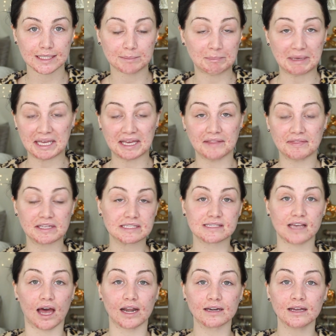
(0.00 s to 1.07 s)
be in the
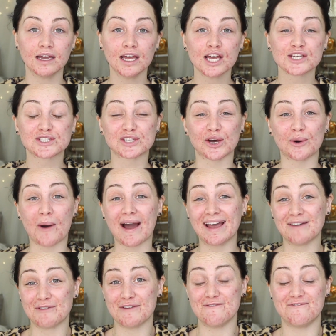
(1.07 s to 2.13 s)
sun. So I
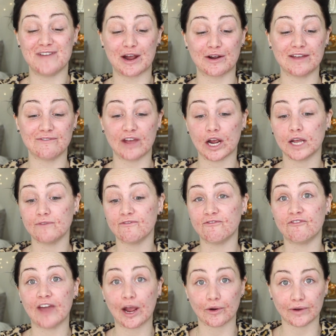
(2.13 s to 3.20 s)
have a very, very,
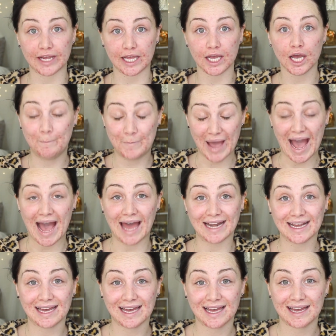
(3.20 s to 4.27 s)
very
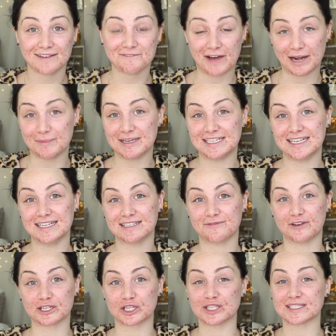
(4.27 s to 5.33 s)
bad vitamin D
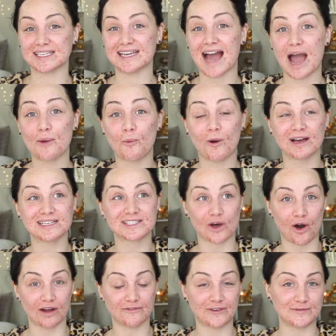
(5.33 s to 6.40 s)
deficiency. I was
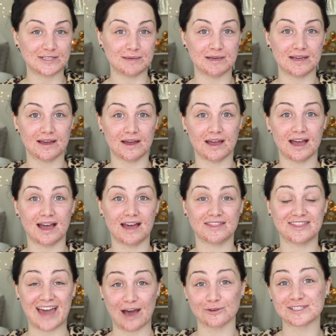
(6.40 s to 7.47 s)
on
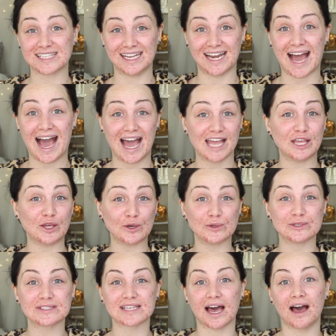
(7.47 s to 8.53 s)
50,000
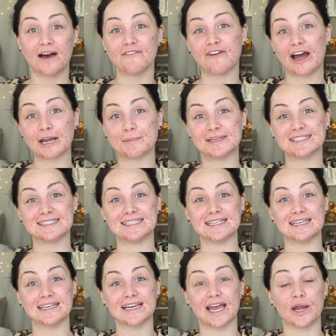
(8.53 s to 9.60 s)
IUs of vitamin
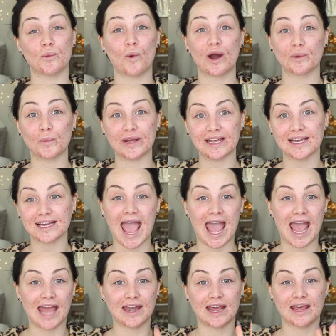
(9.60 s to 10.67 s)
D in 1 week,
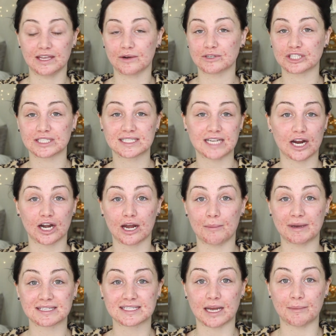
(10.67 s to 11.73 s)
and they were just tearing up my
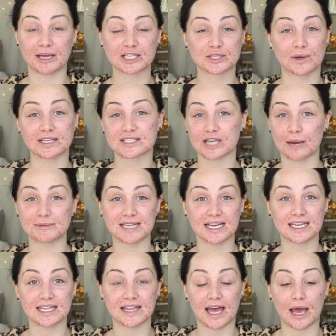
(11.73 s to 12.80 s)
stomach, so I stopped
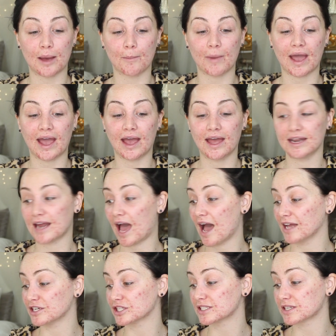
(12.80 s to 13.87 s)
taking them, and I
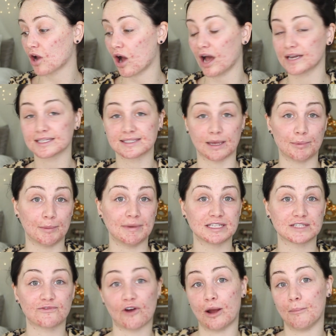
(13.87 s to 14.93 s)
just got supplements
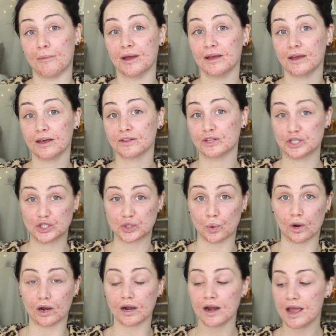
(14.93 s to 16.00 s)
from the
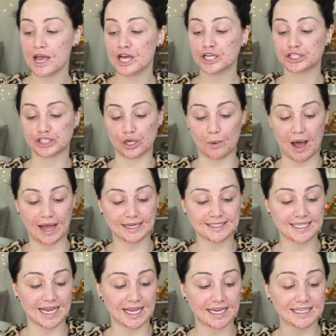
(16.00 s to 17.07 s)
store. So I
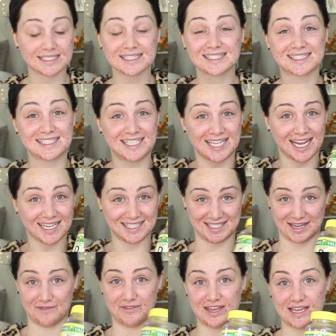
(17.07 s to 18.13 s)
take 6
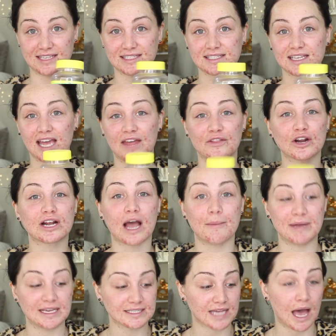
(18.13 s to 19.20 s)
of these, and they're gummies.